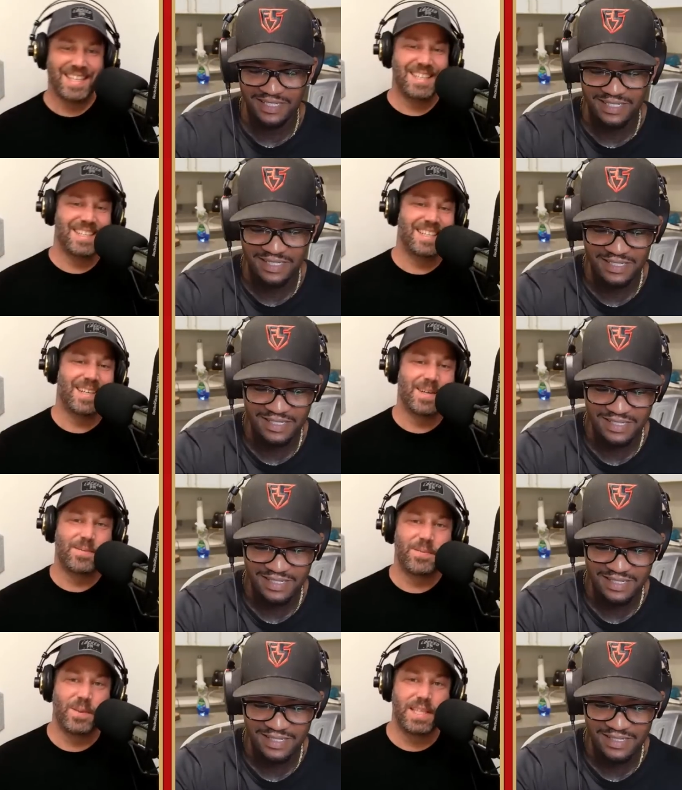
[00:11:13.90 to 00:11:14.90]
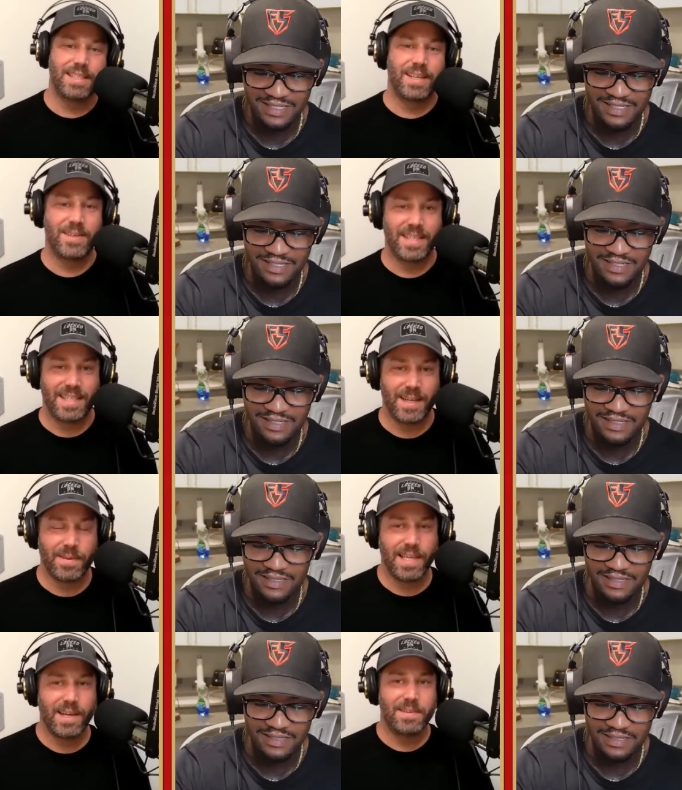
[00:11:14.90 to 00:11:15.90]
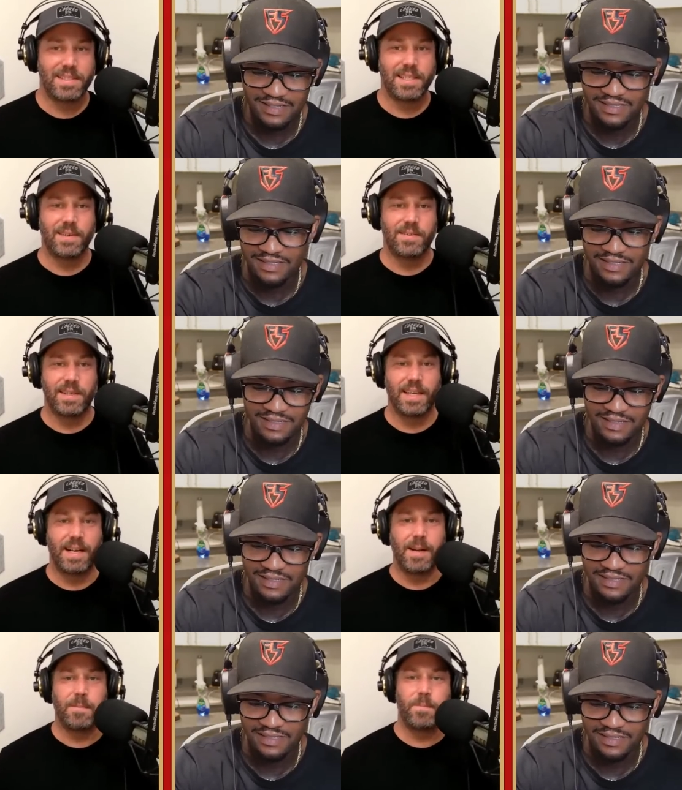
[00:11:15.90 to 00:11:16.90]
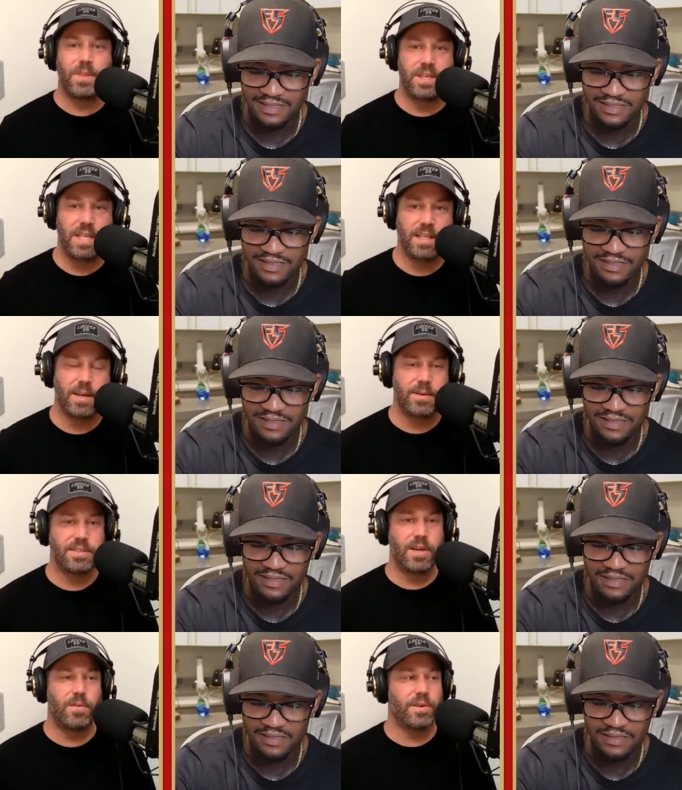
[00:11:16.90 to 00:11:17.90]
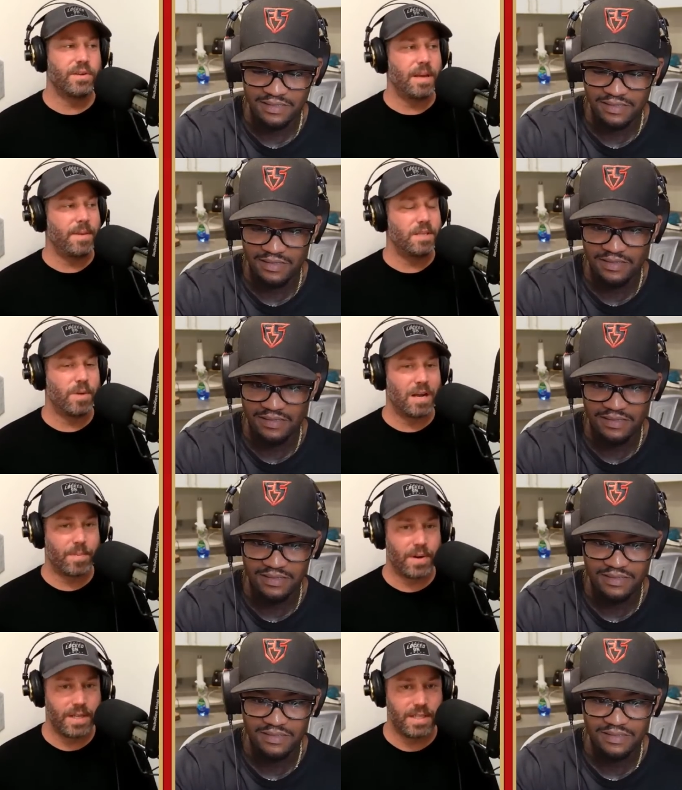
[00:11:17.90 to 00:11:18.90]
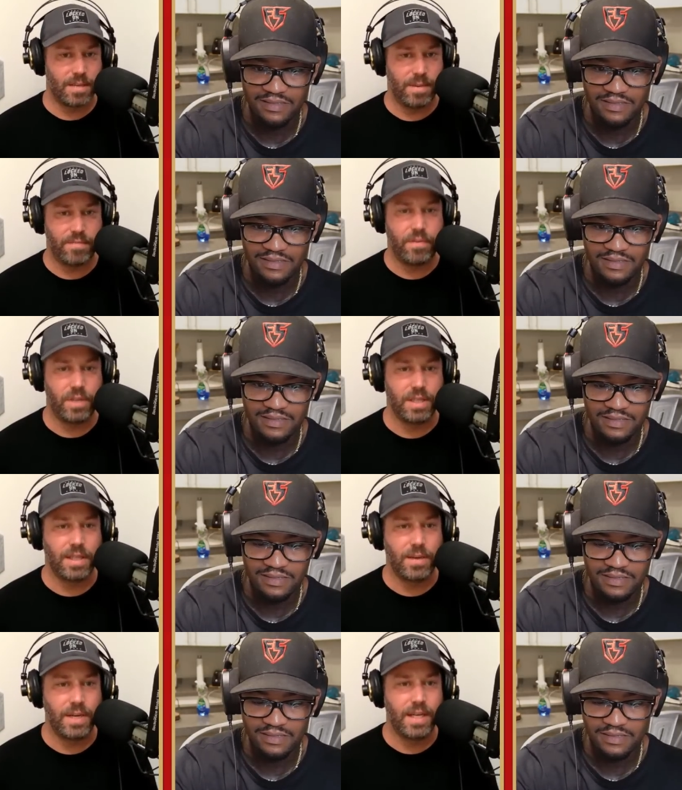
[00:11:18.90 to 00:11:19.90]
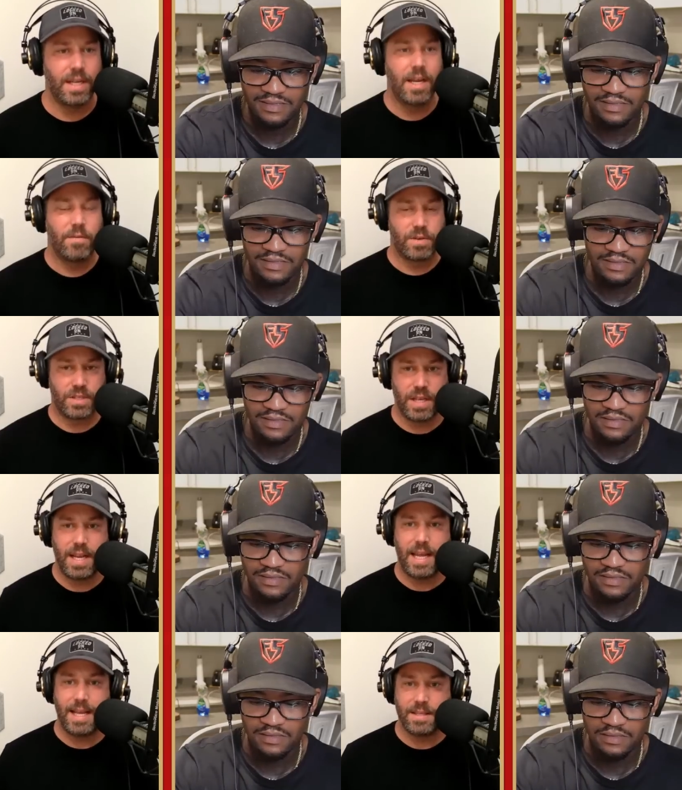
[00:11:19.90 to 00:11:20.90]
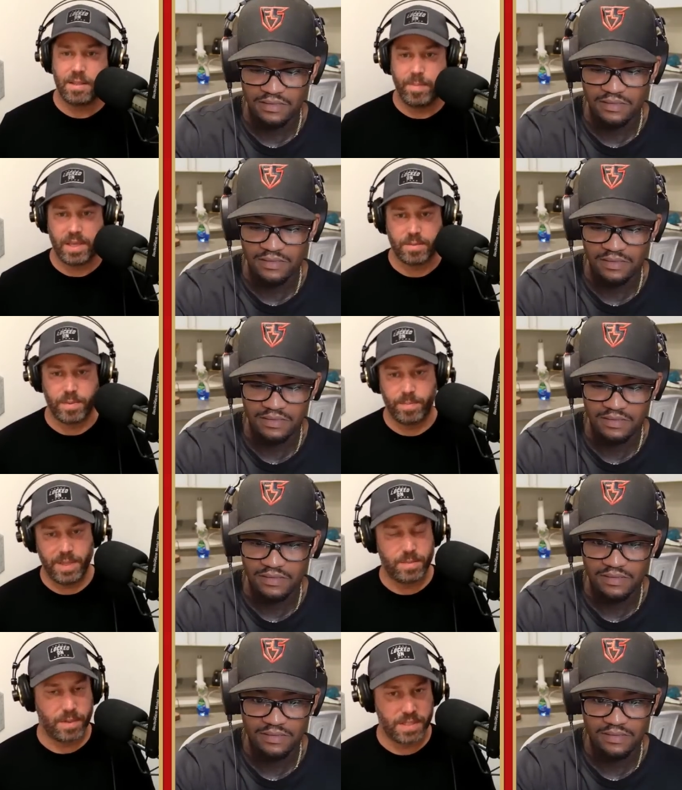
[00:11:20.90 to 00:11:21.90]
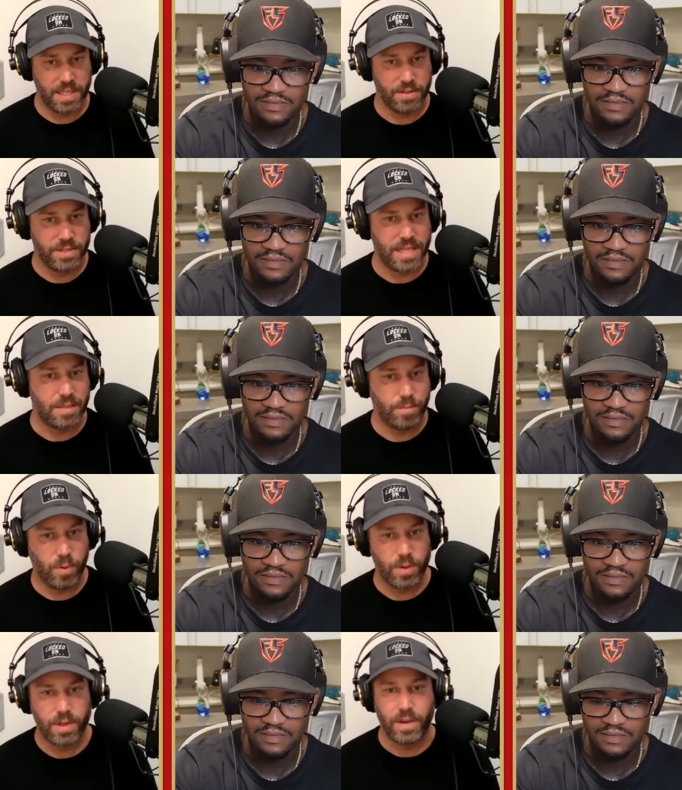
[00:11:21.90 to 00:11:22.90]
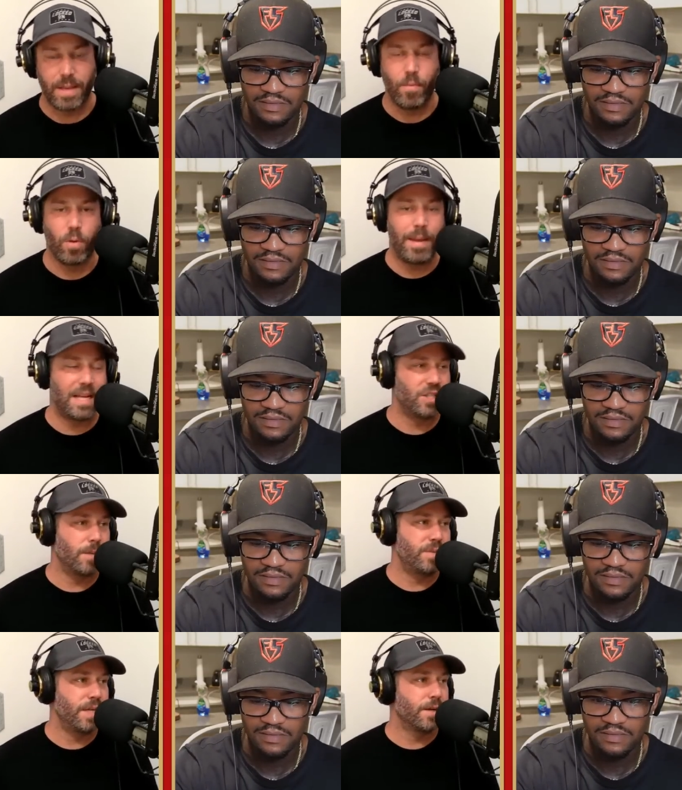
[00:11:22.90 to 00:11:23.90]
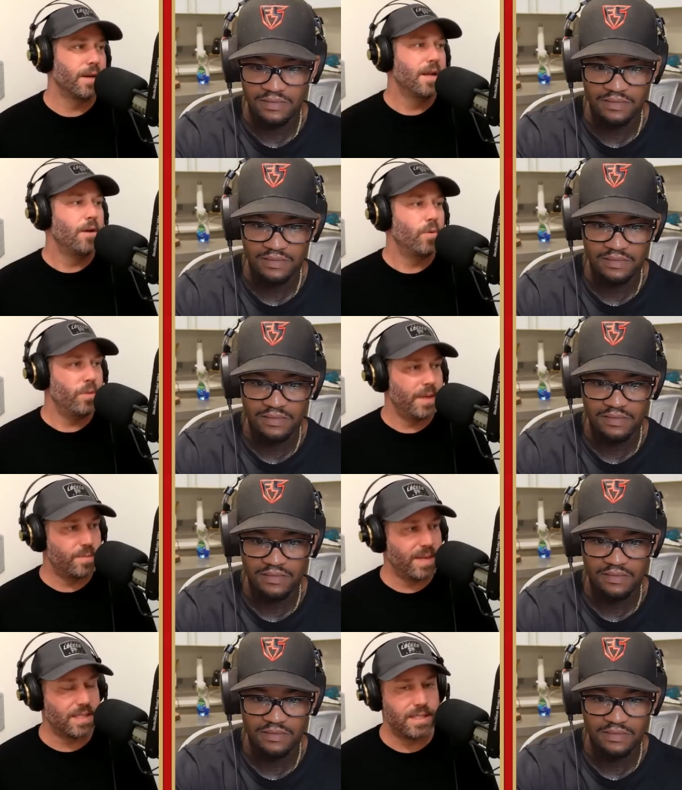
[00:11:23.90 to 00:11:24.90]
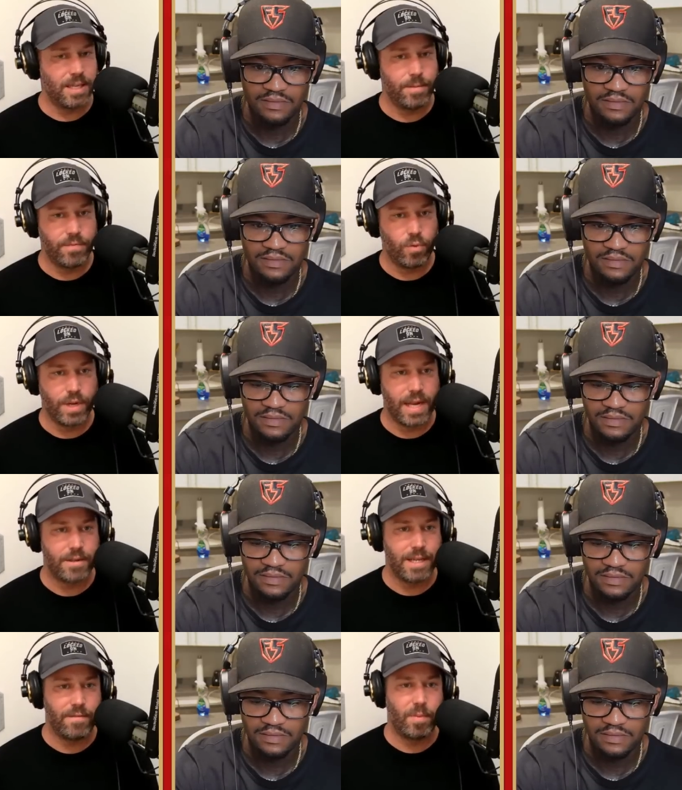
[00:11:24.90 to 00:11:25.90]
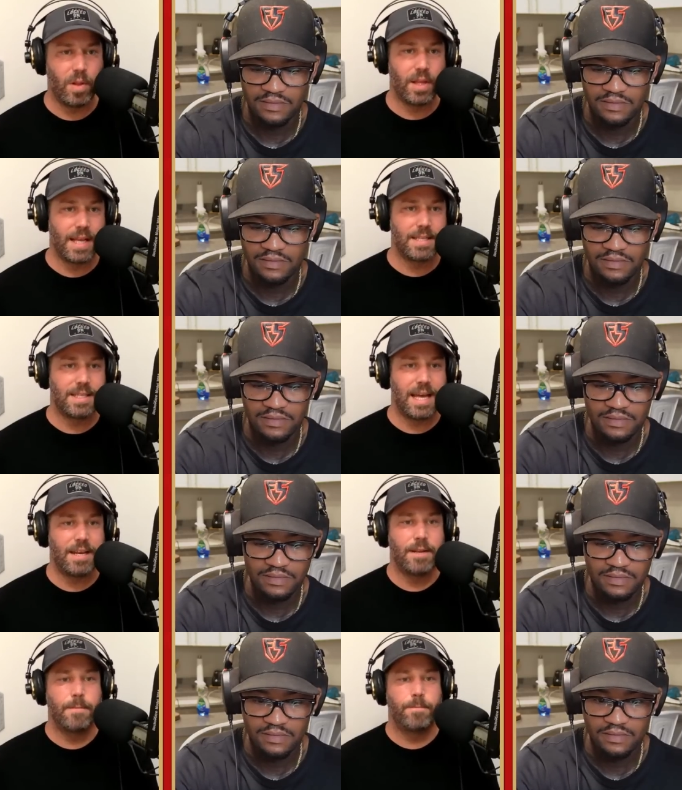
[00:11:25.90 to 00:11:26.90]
Speaker 1: Uh, fully loaded. There we go. So uh, the deload is over. That means Brock Purdy is going to be fully loaded for Sunday against the Pittsburgh Steelers. That's important. Okay, more matchups here. What do we expect to see when the 49ers have the ball against that